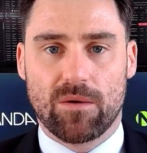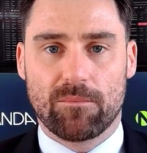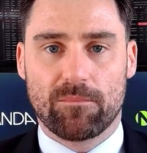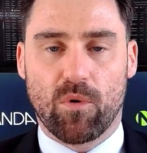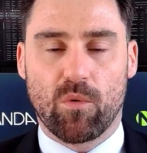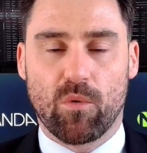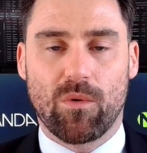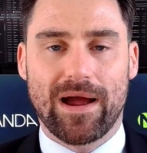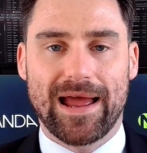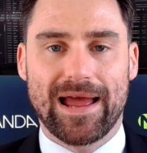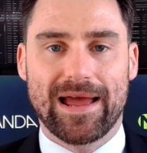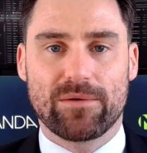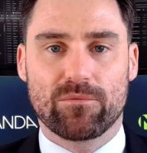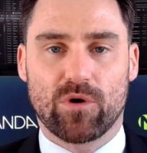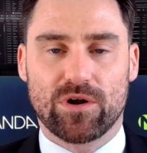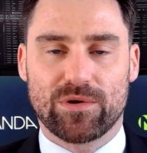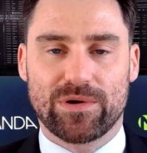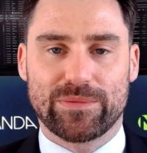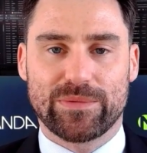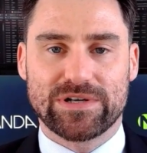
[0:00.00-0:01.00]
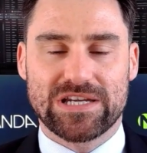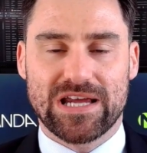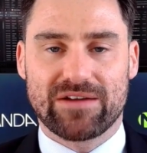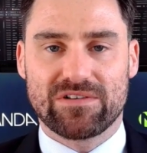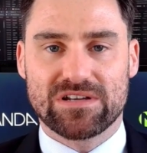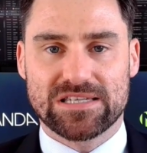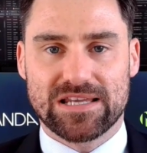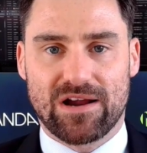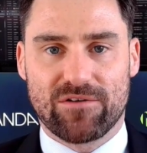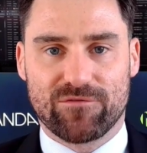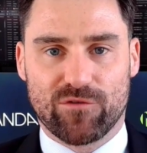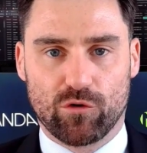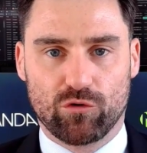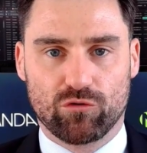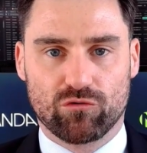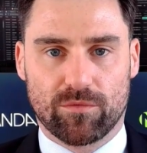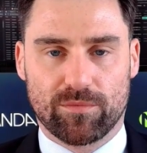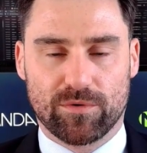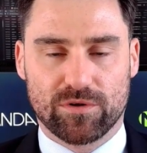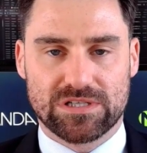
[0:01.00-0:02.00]
But which areas are now
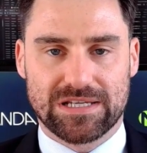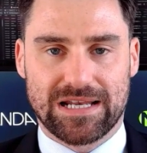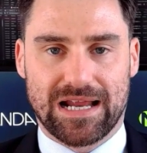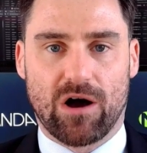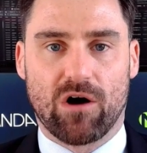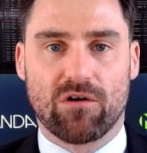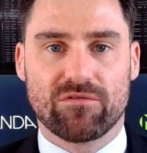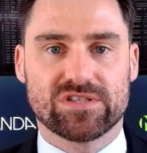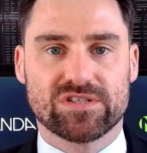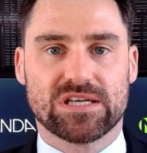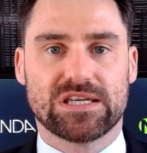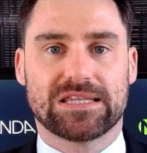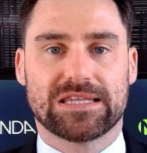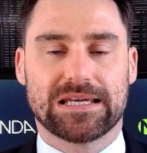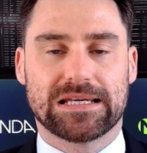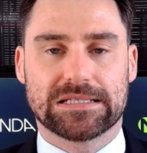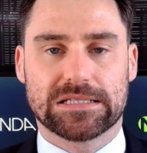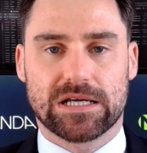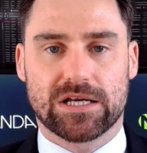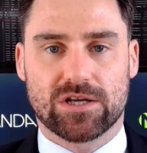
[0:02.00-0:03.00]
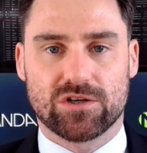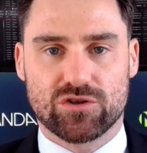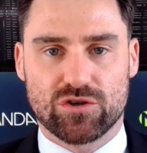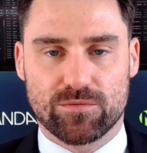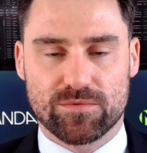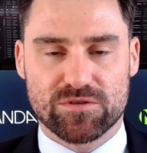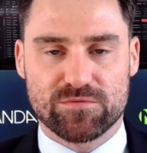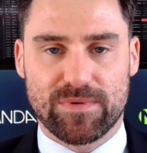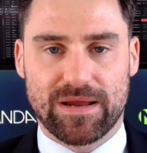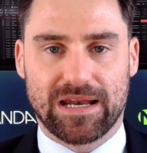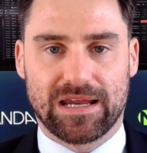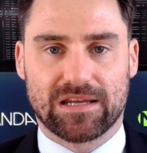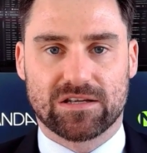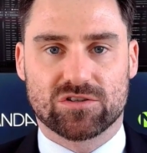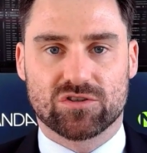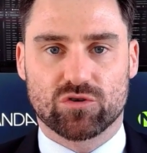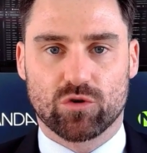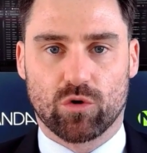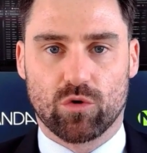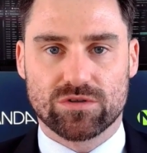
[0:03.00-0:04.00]
vulnerable to that? Obviously, things like consumer spending in
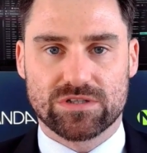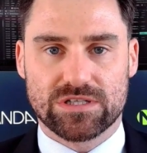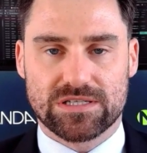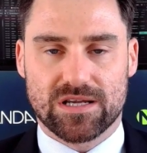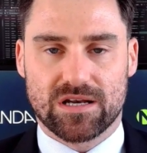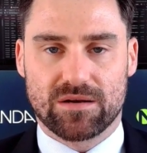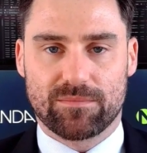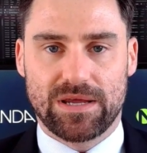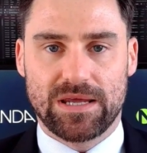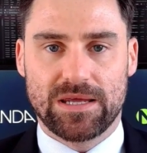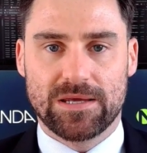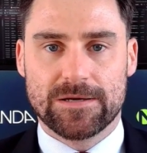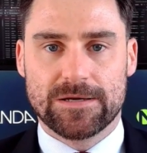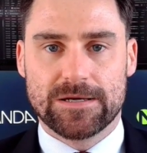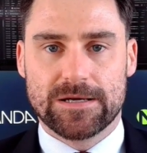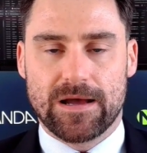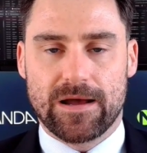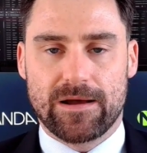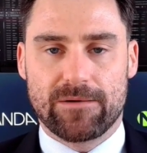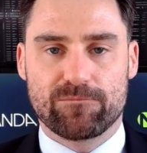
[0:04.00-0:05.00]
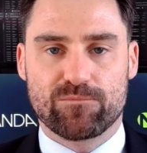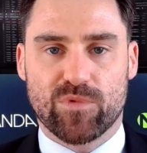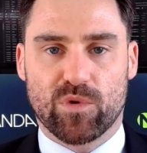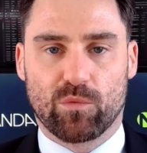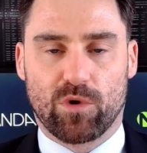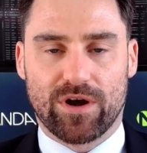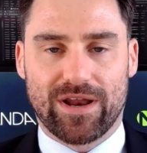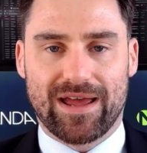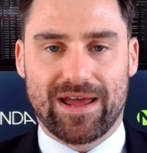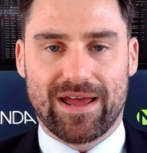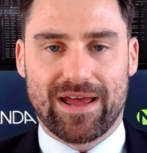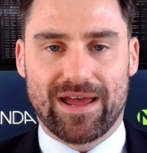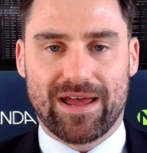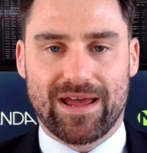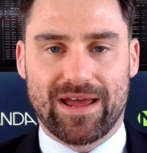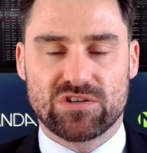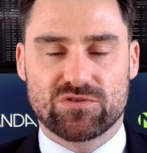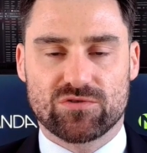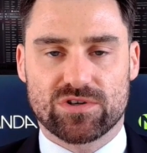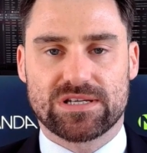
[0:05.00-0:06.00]
stores is going to be one area of
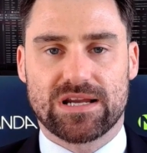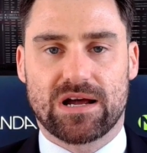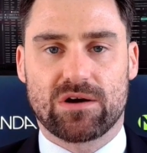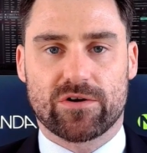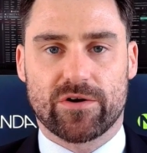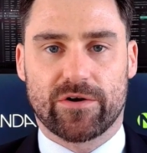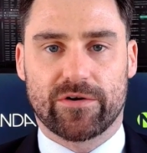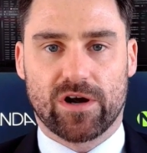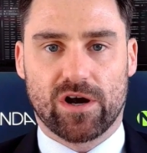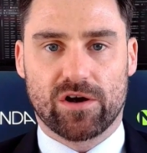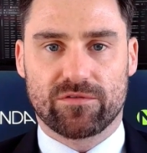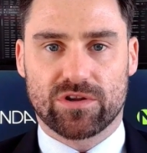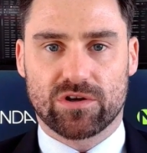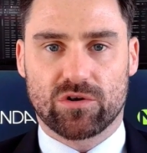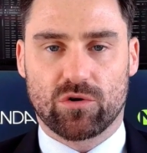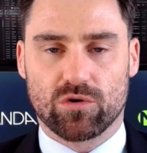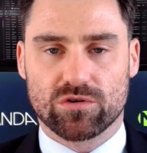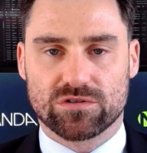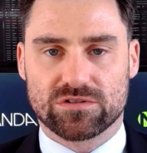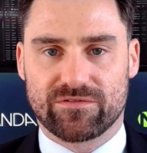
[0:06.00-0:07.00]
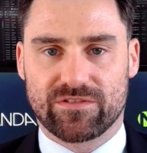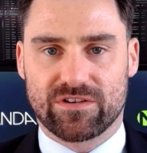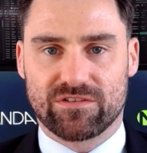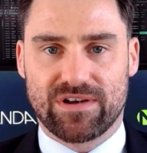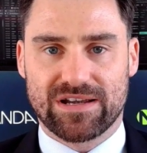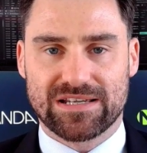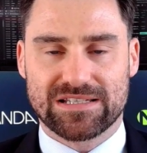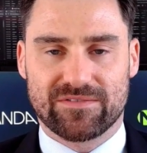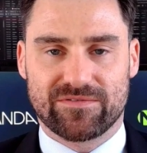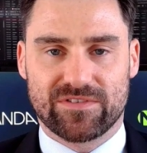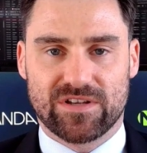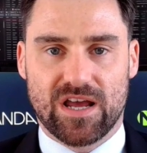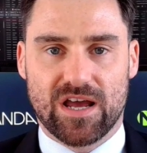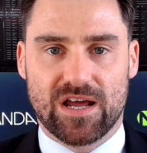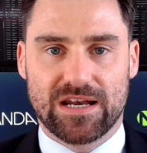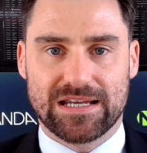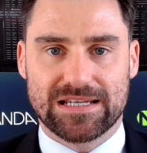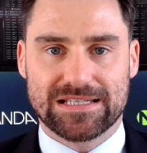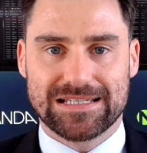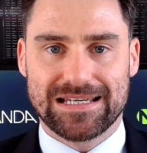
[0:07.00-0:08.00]
interest now going over the course of the rest of the
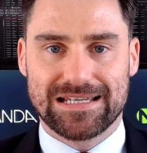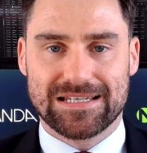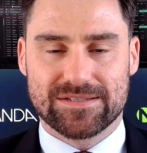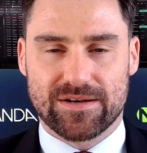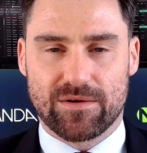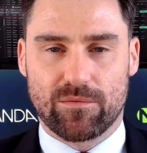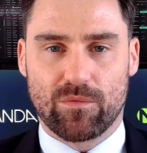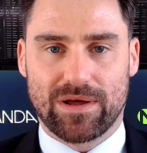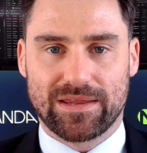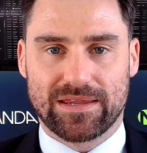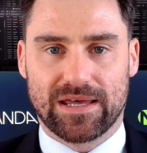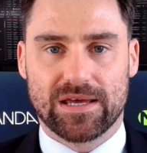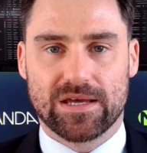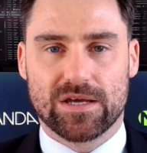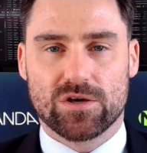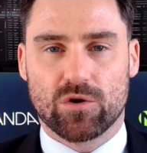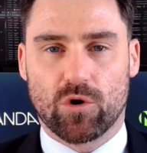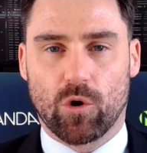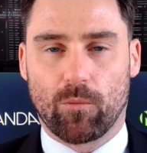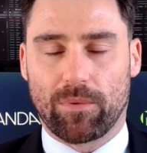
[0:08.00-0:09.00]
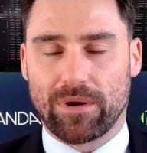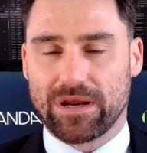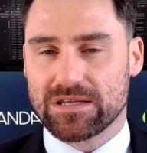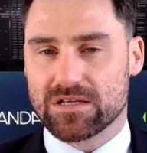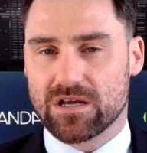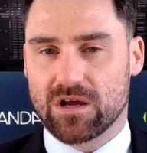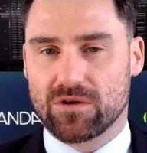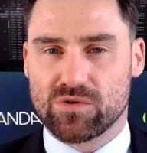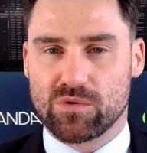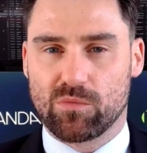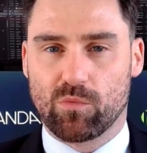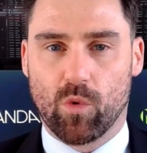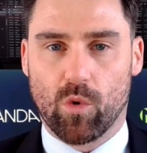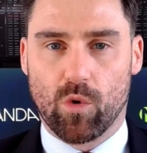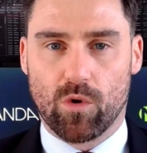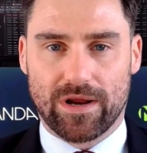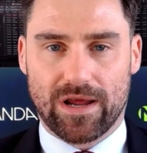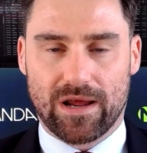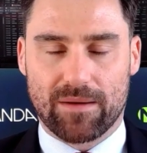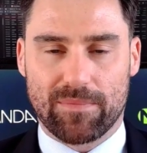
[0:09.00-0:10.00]
earnings season, and whether companies are going to be
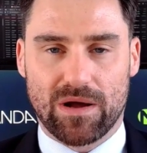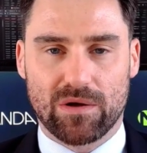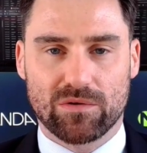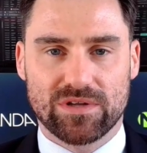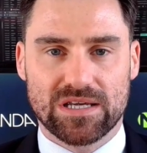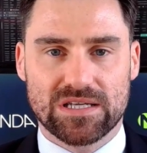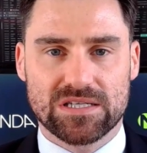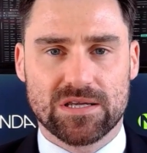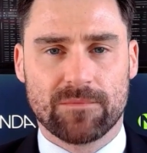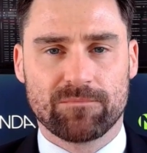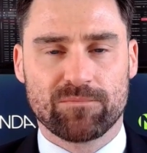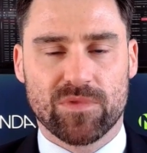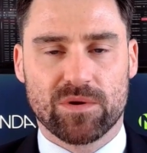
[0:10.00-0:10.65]
warning about this.